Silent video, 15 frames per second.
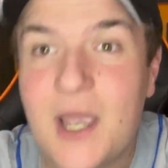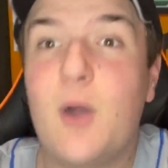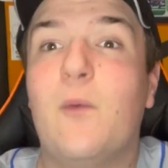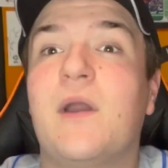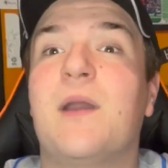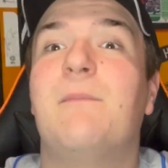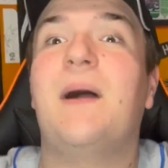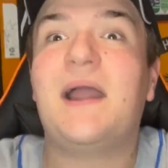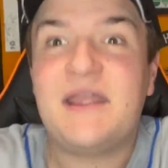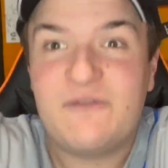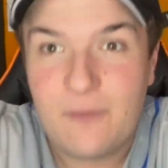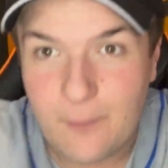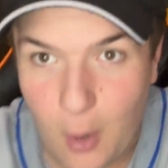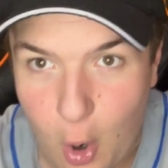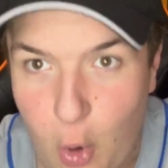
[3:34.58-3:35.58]
We can buy
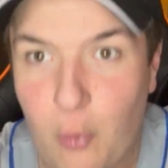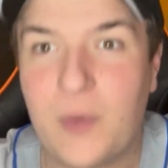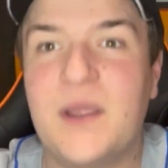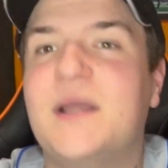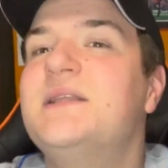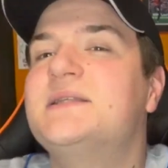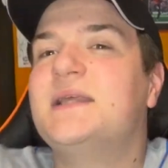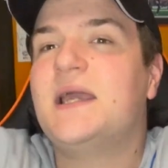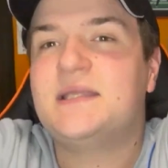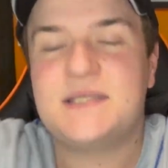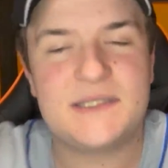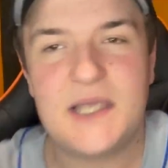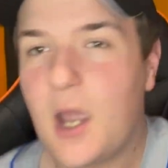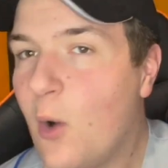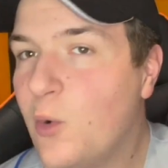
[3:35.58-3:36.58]
even more Regan
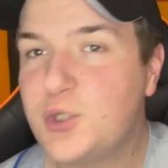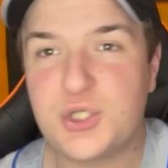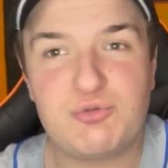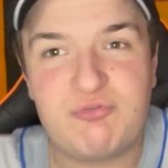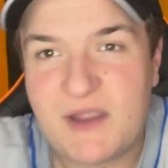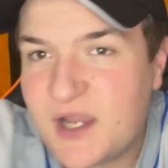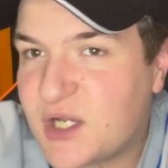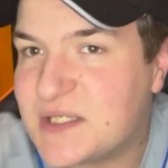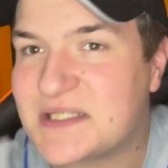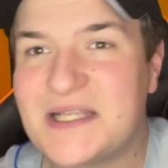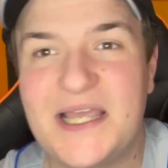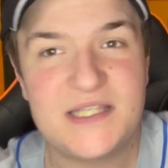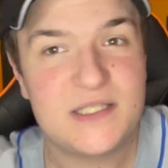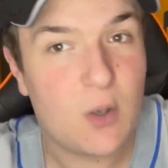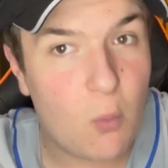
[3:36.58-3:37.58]
Slaters. We're just Regan
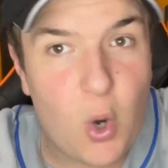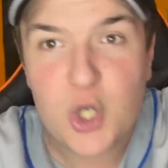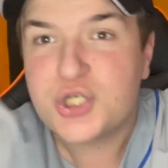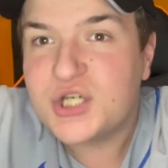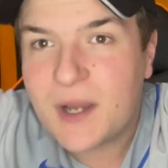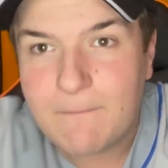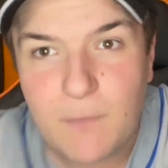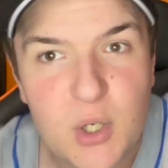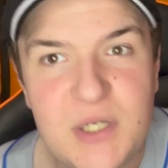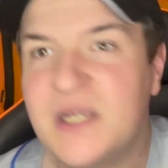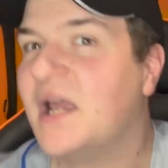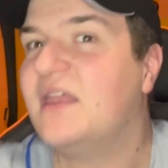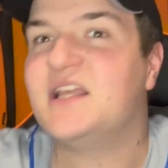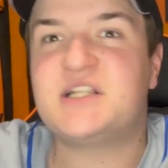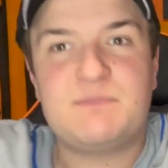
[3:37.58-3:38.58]
Slater washing money
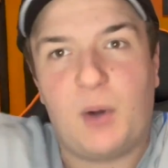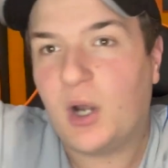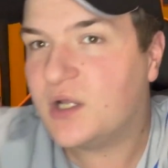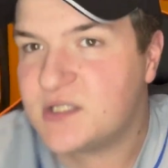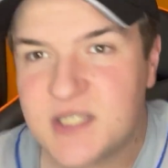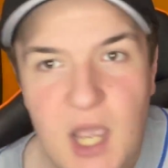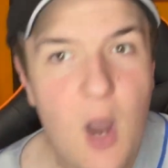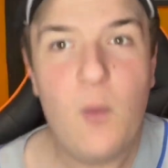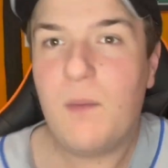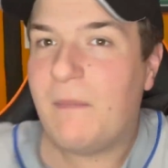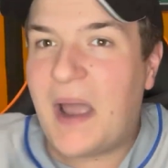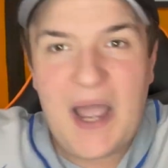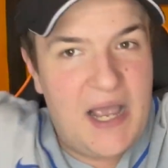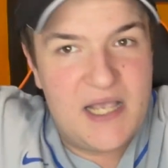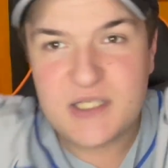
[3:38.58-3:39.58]
at this point. We
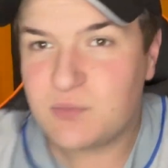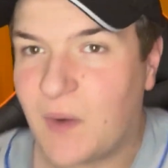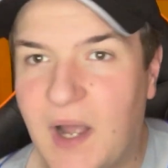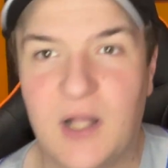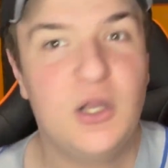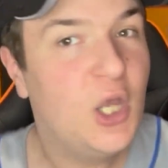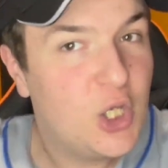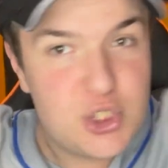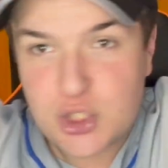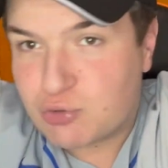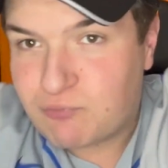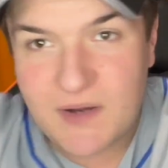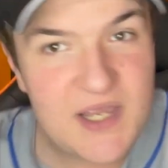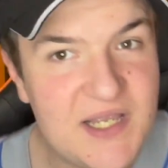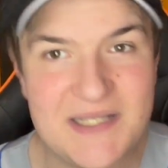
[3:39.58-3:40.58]
might as well just
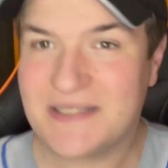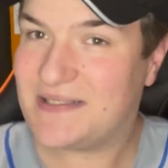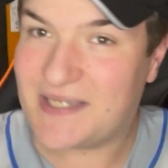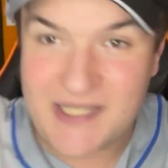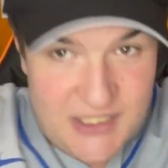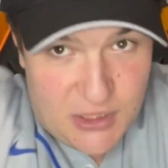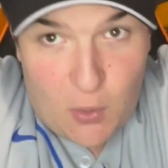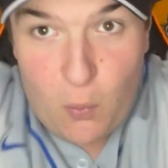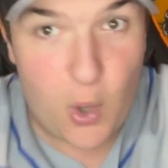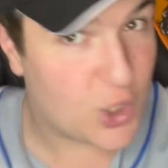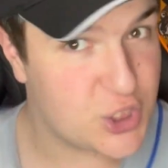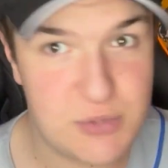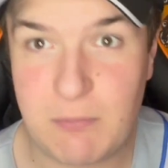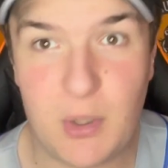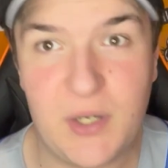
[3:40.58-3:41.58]
Regan Slater
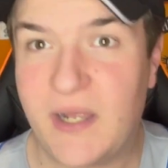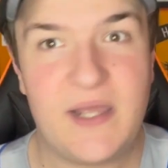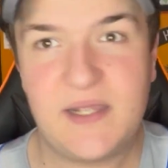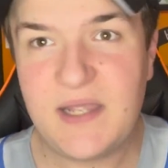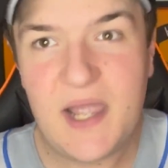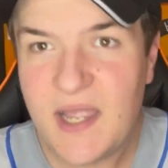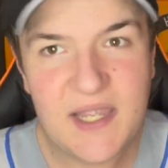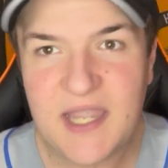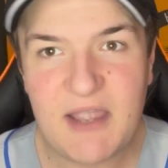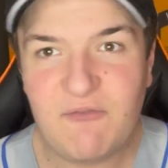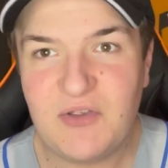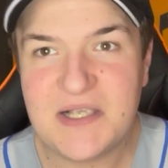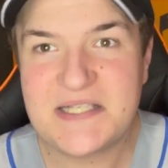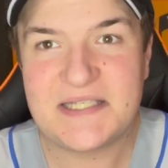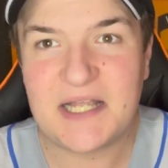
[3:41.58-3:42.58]
wash money. Give
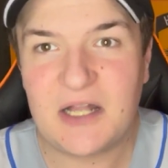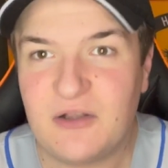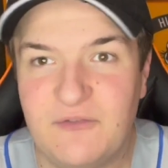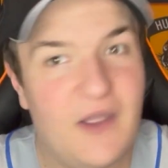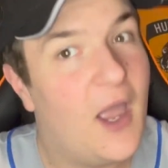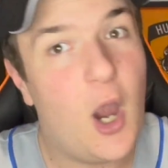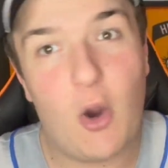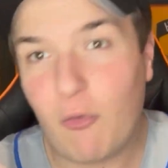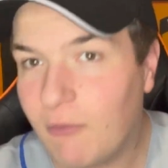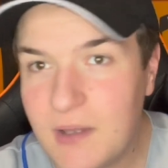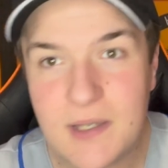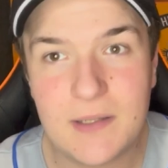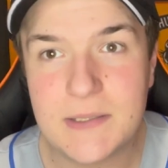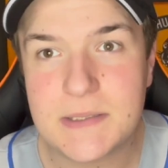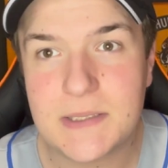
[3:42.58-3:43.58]
yourself a
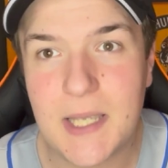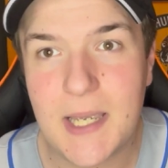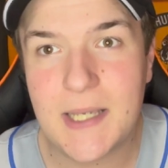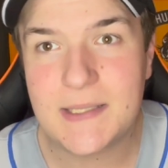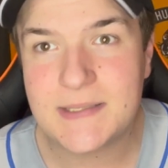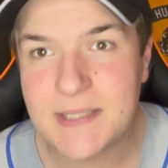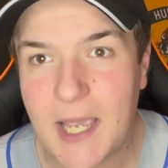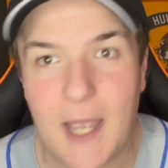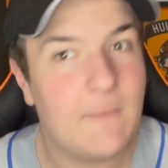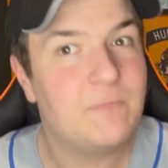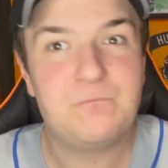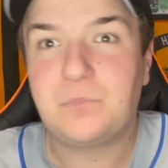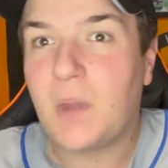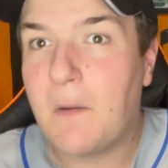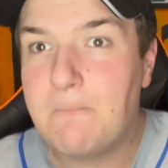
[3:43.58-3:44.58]
Regan Slater.
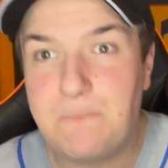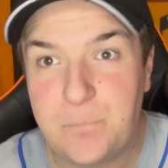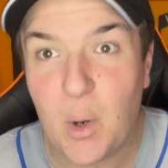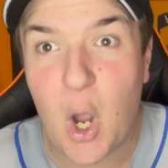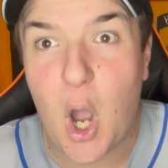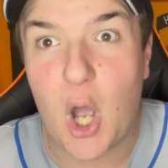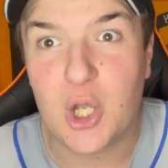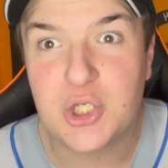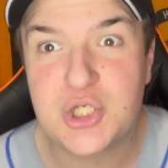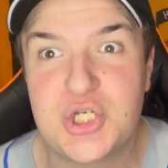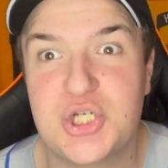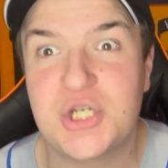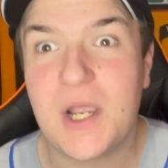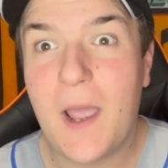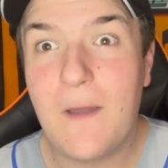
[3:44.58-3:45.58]

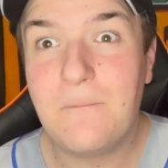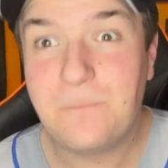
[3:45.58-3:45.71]
Bosh!